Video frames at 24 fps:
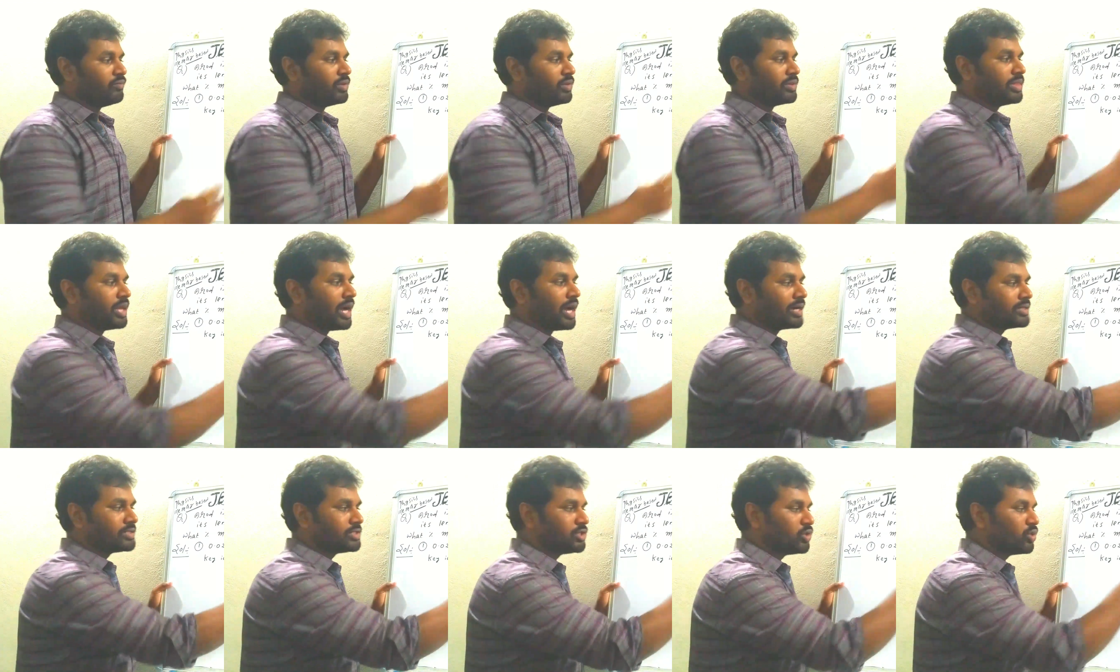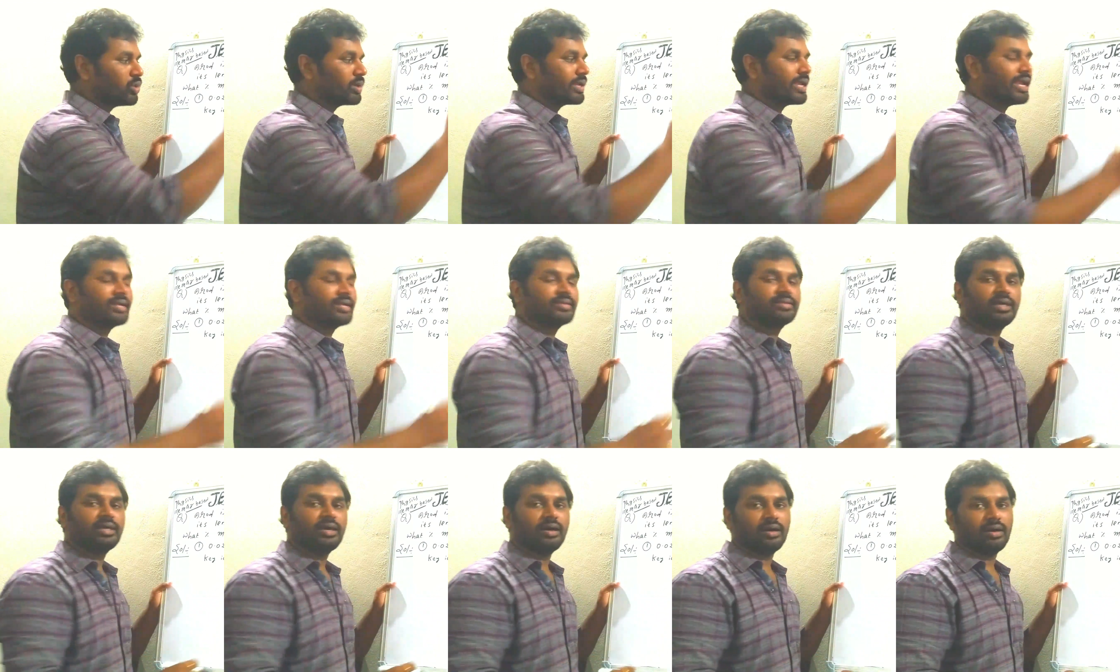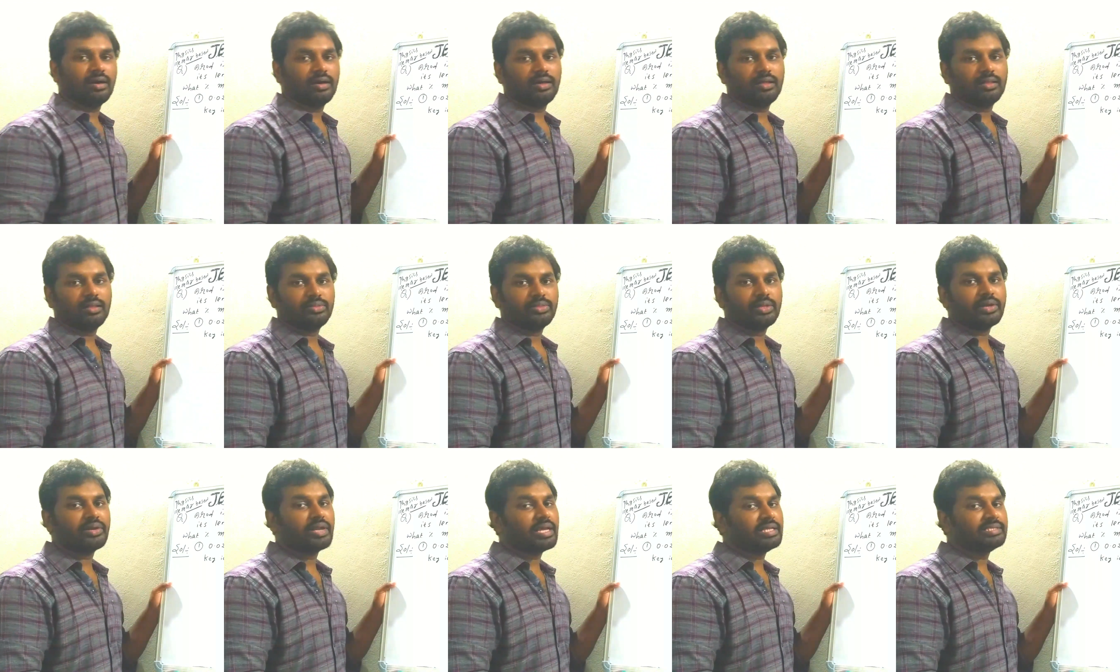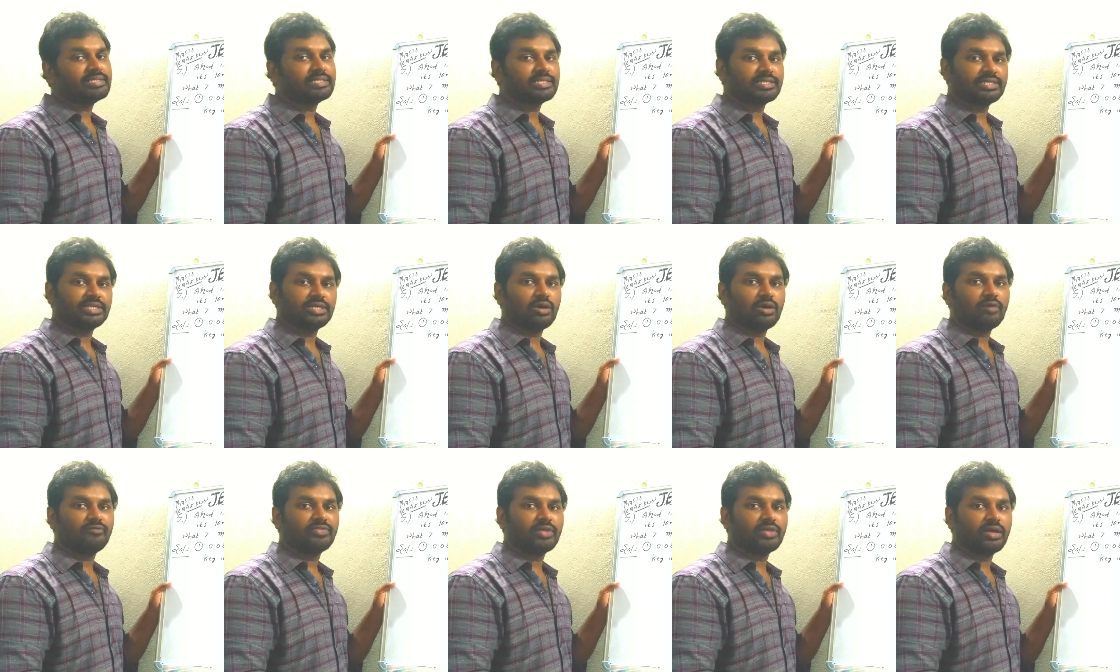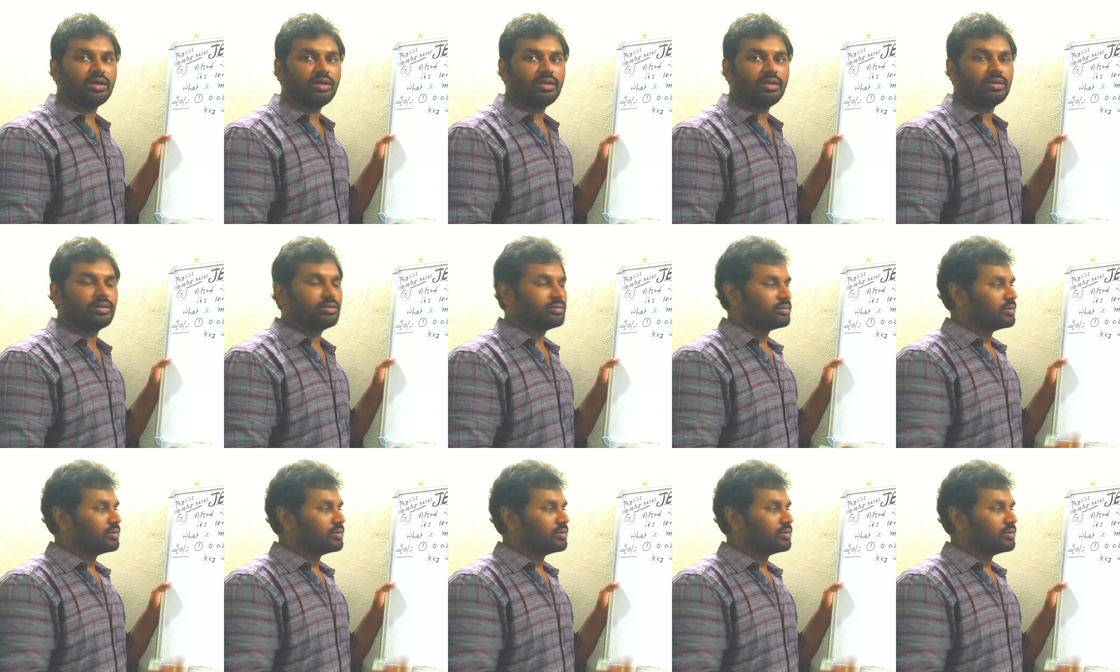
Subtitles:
With that, you will get the density of the